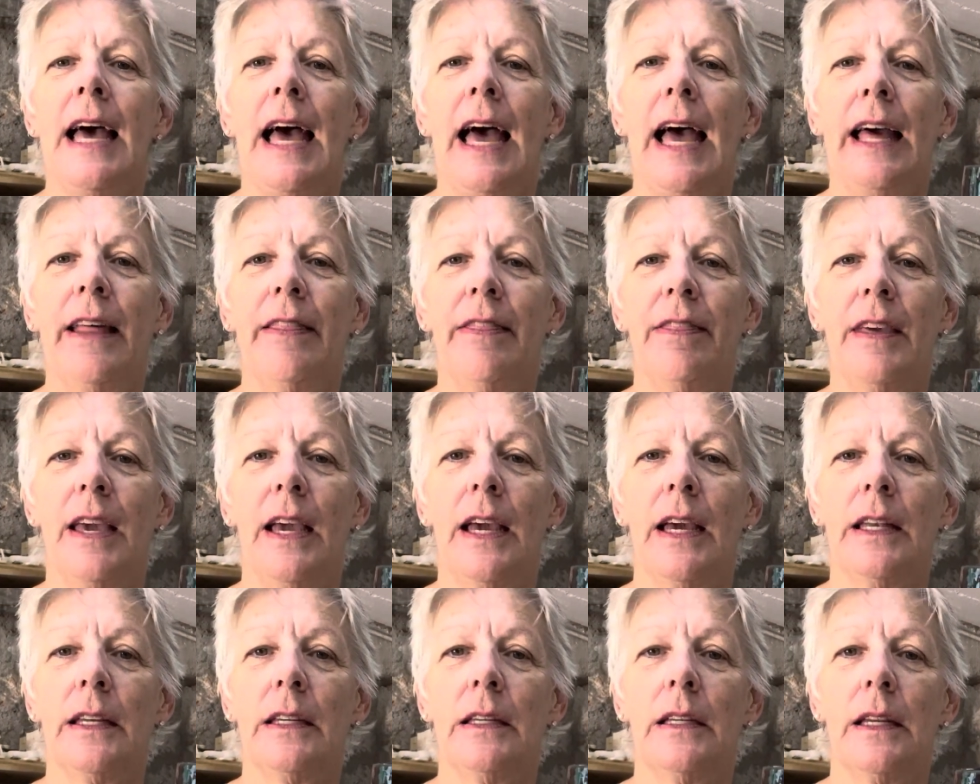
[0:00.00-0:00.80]
and
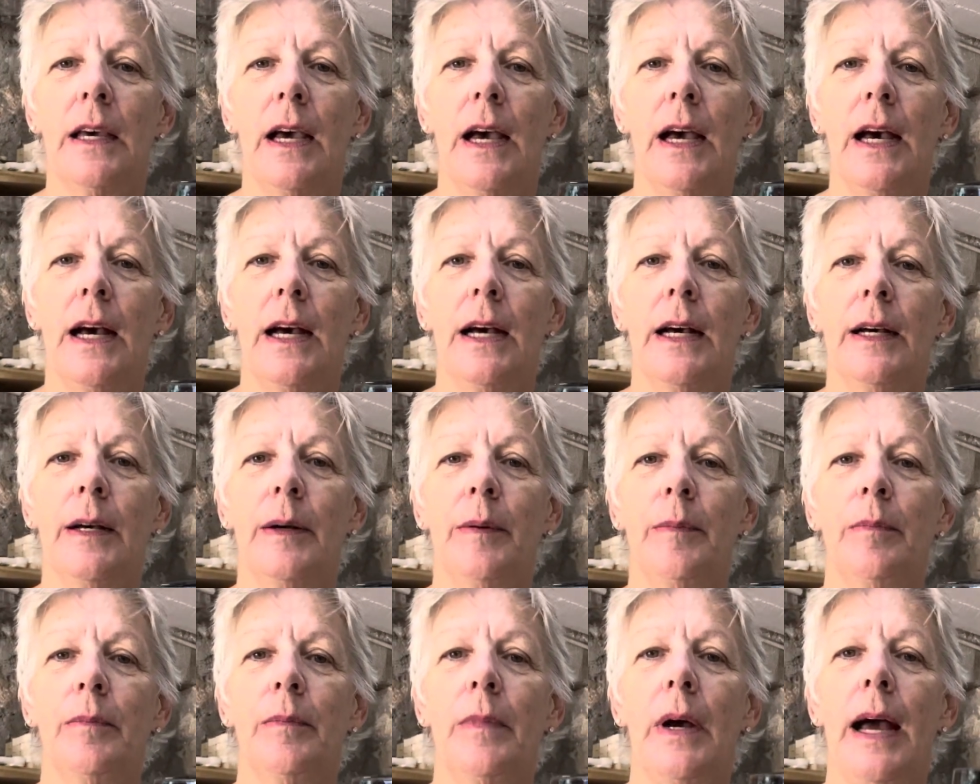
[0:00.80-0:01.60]
then
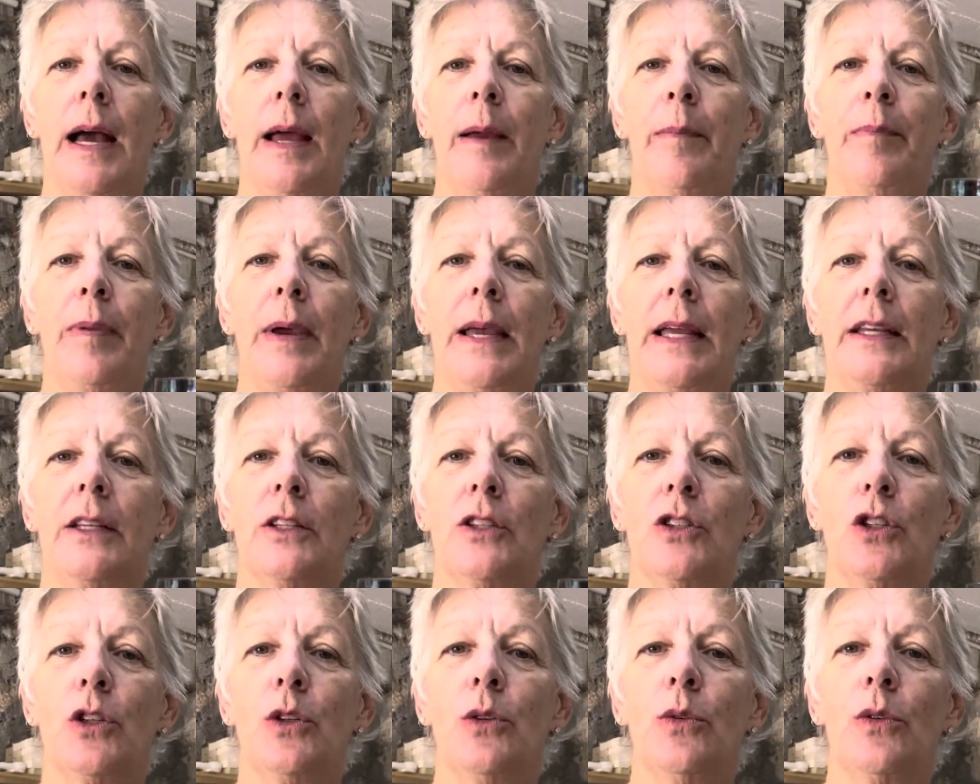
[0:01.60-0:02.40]
I
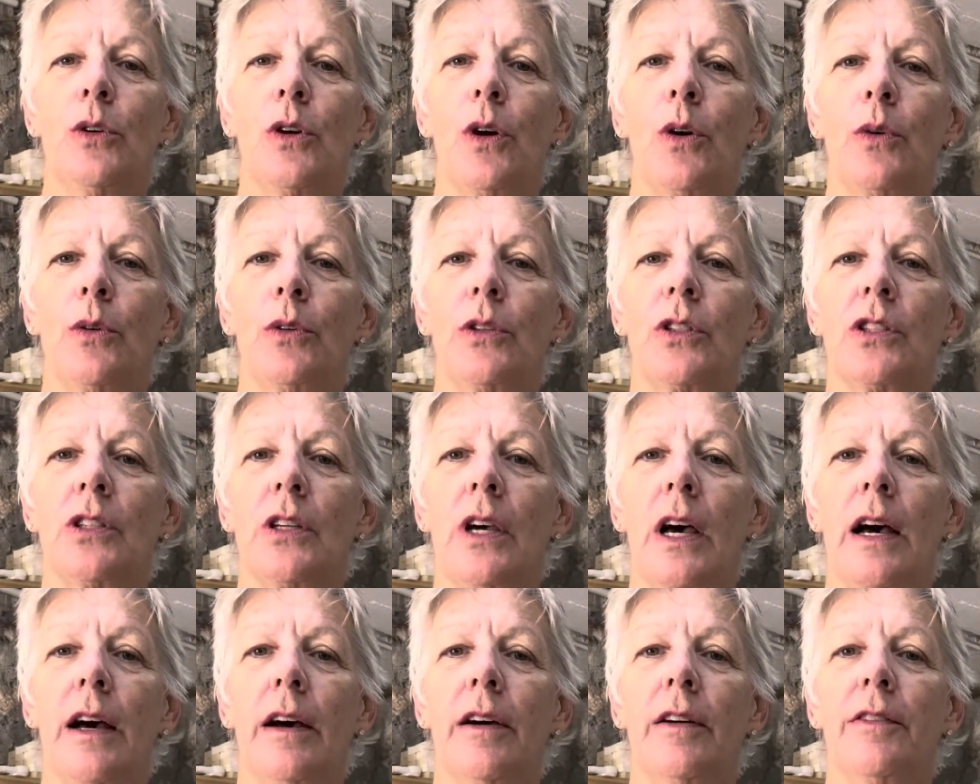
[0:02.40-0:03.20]
painted 2 coats
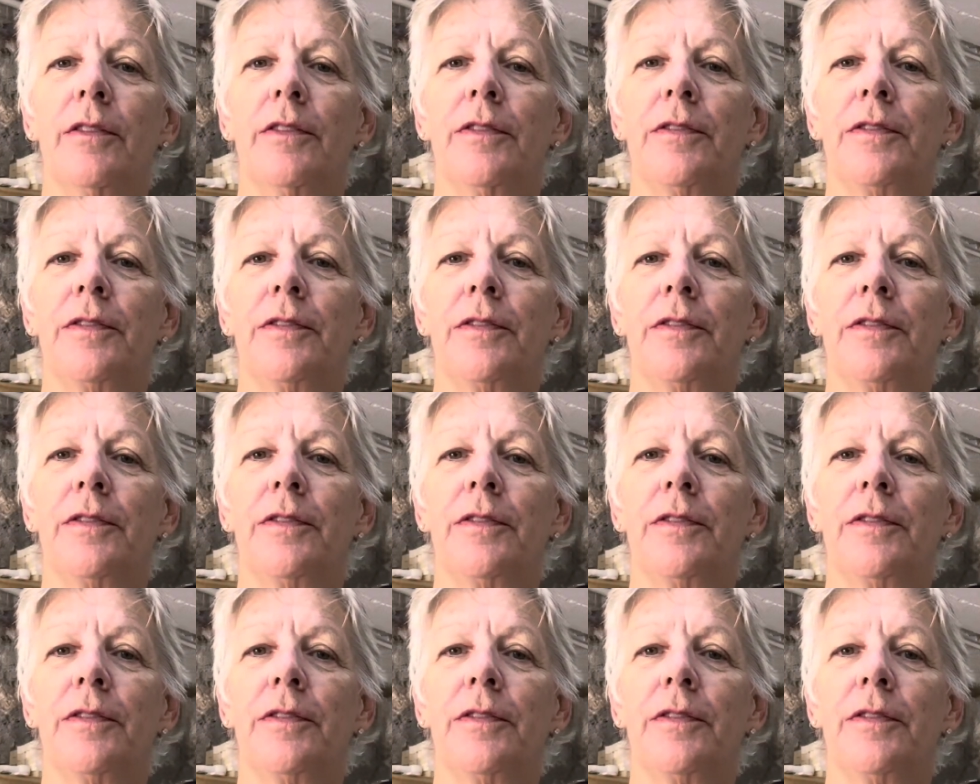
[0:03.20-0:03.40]
I